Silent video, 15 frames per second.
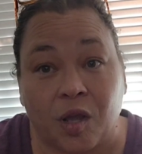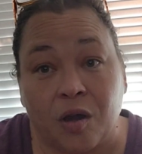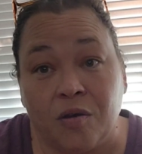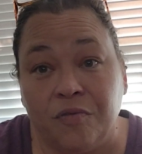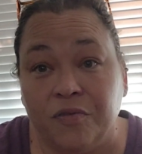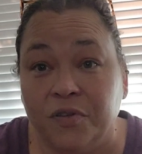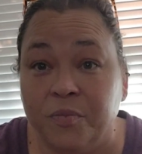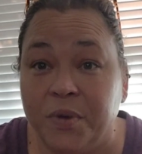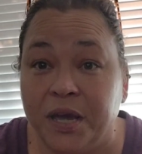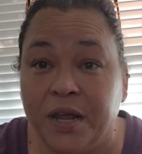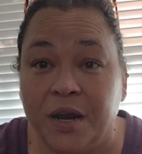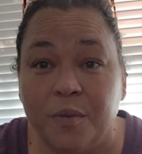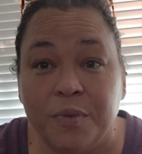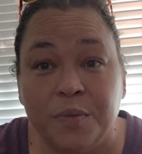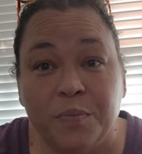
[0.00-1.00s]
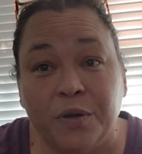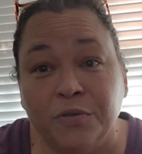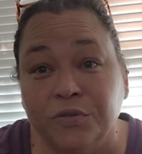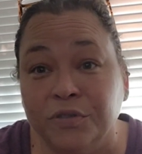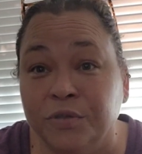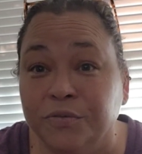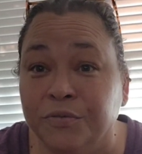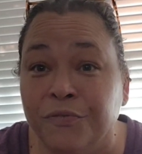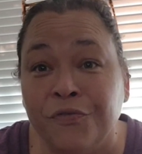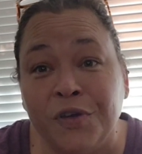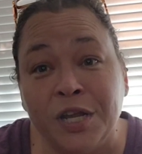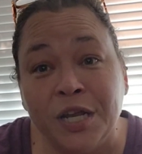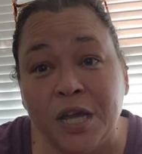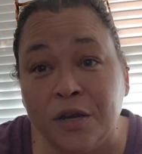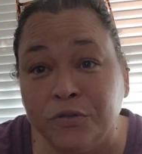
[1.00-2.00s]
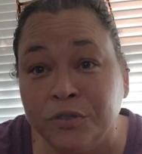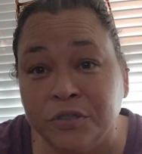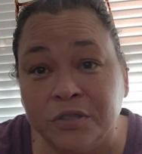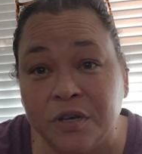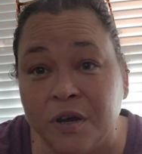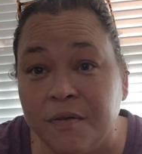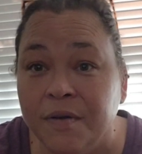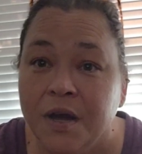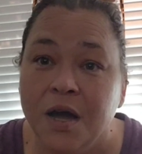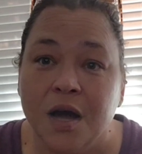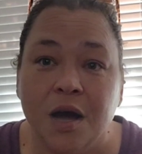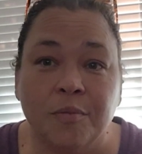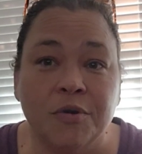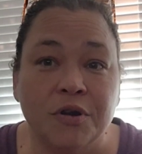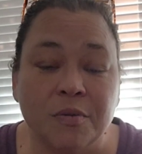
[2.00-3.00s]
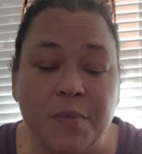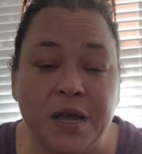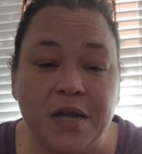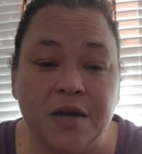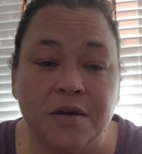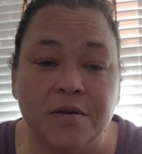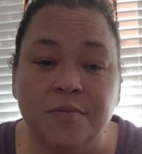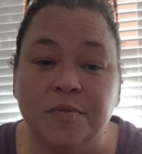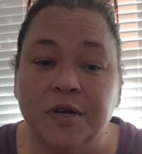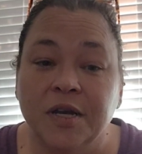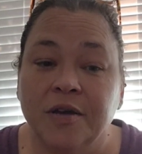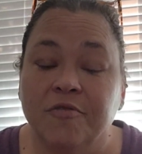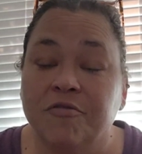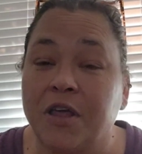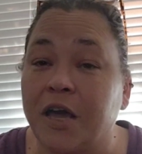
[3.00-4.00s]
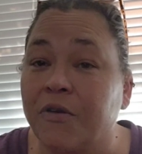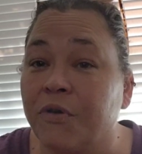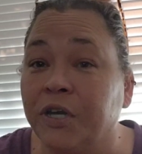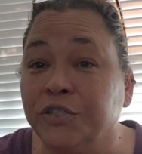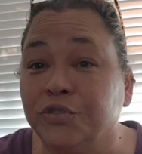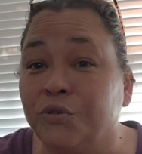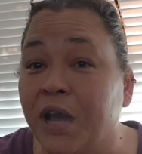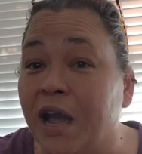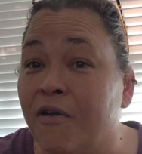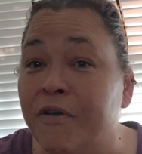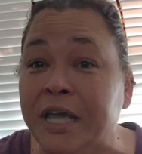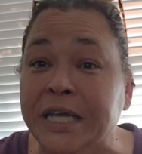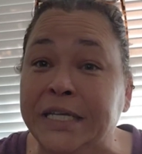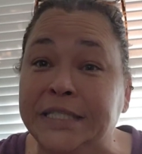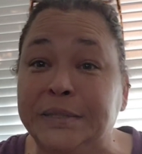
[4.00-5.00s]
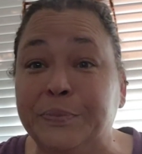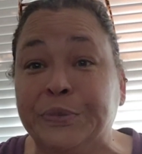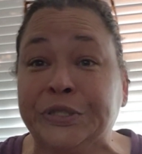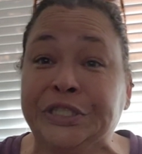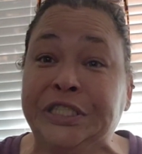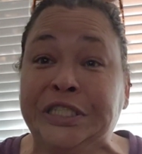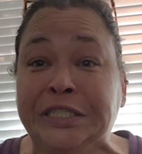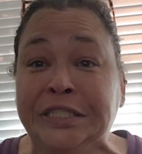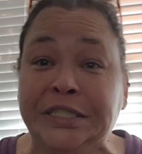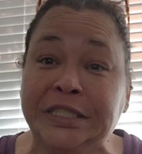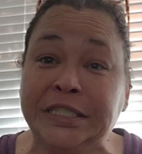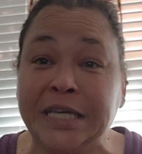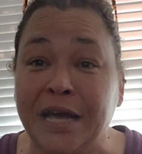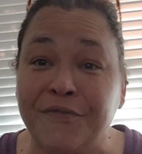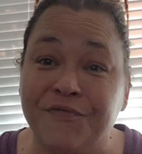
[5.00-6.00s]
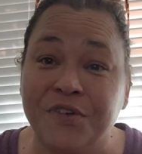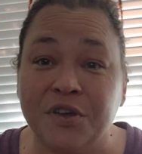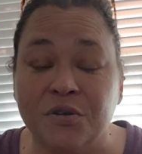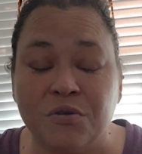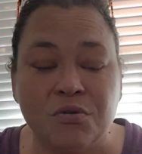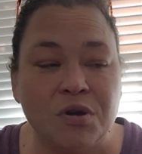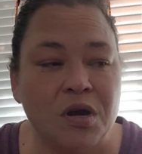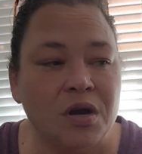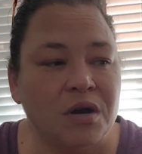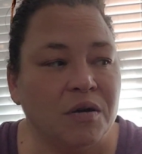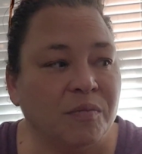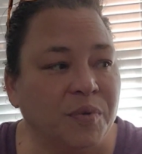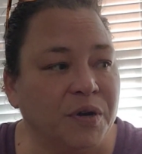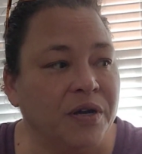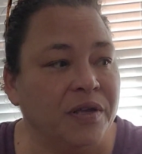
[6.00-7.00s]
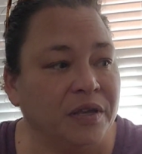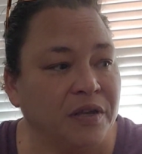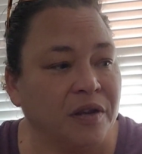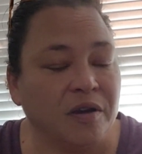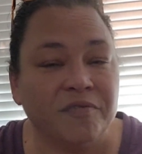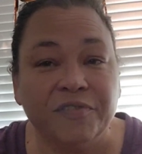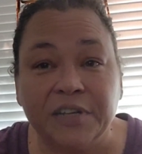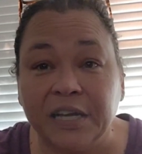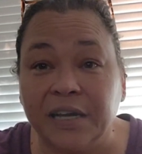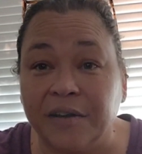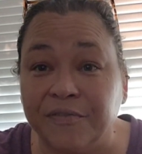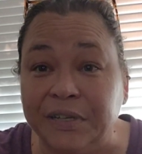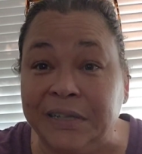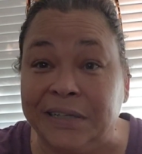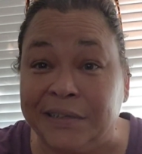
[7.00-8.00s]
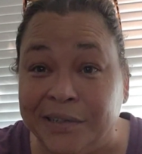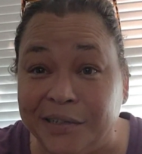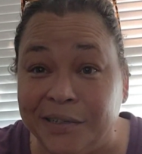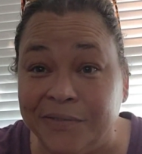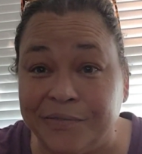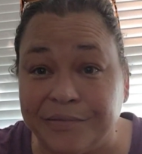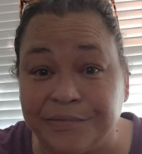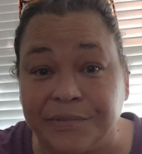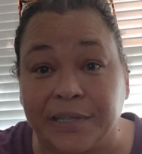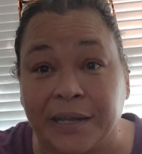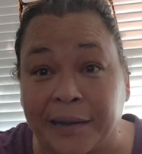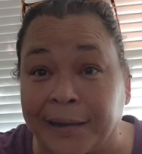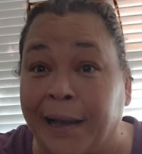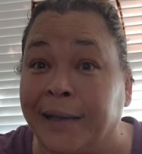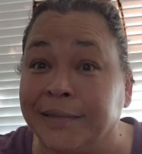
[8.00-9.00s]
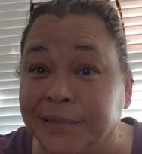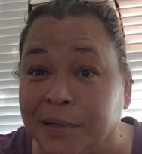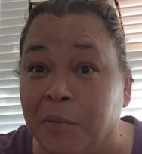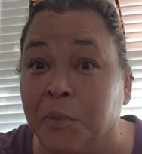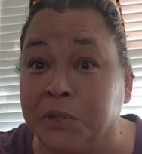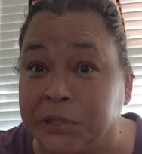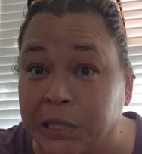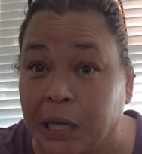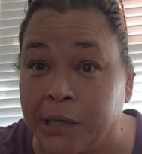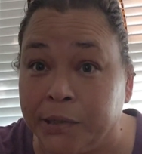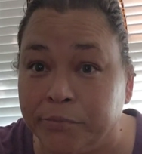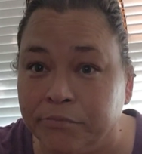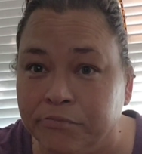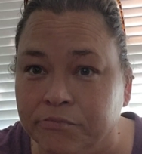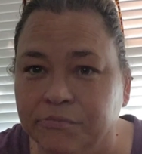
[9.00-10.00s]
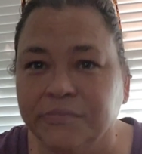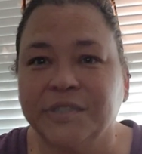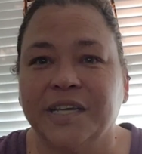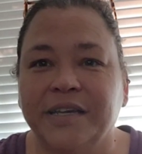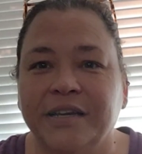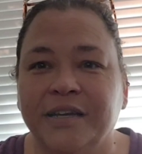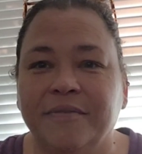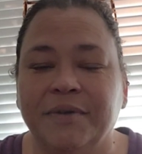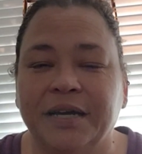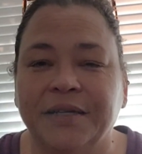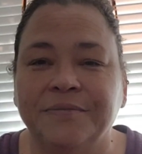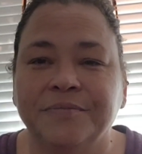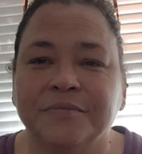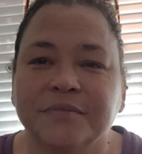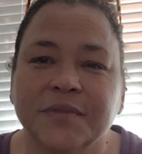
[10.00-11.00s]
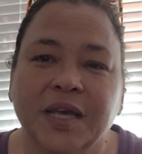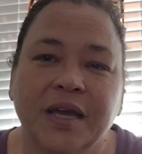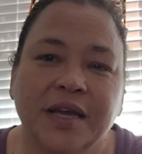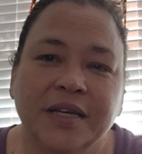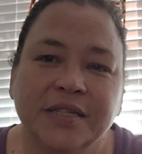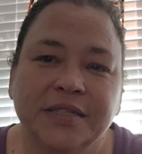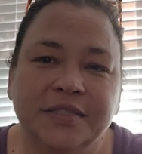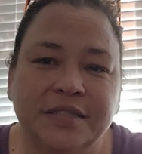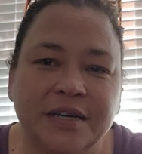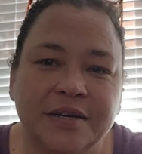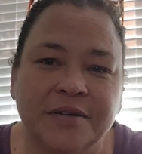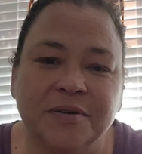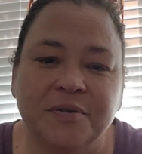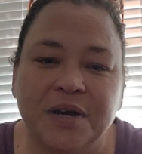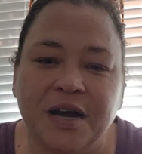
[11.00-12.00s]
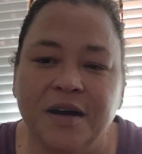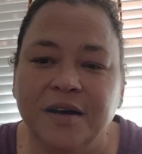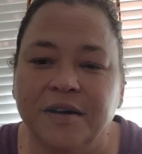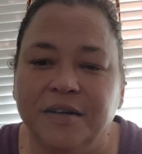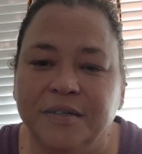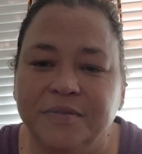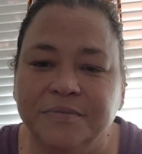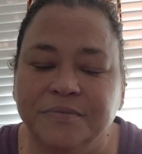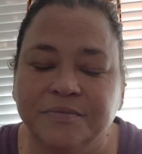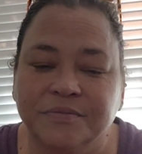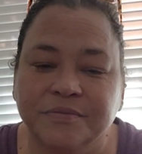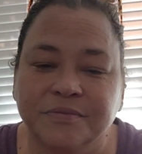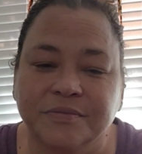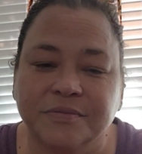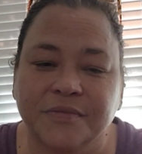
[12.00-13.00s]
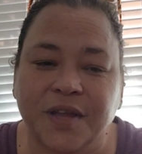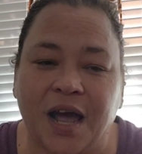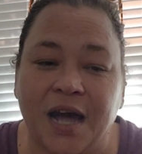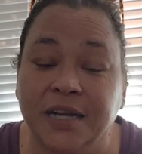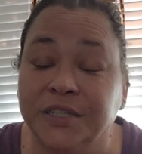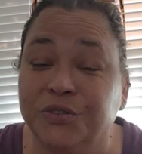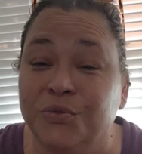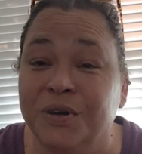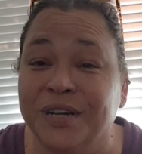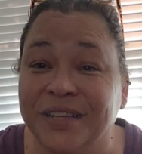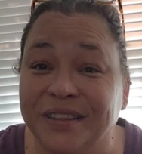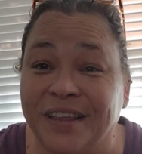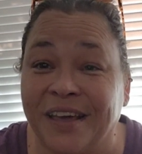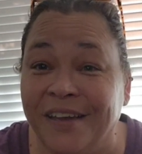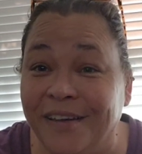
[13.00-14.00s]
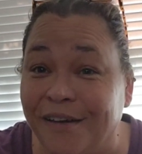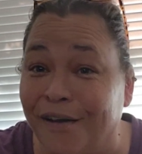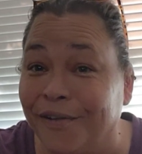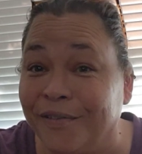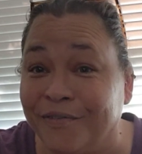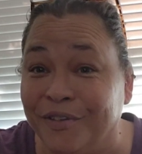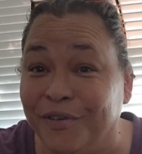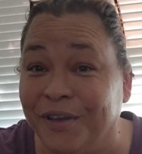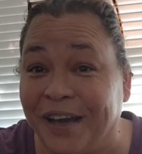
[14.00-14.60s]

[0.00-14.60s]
hopefully, man, I'll be posting up some videos and stuff. I'm going to make them. Not quite sure how expertise-y I feel, but, you know, I feel like I've done enough that I got something to say. Anyway, so, I just want to thank all of you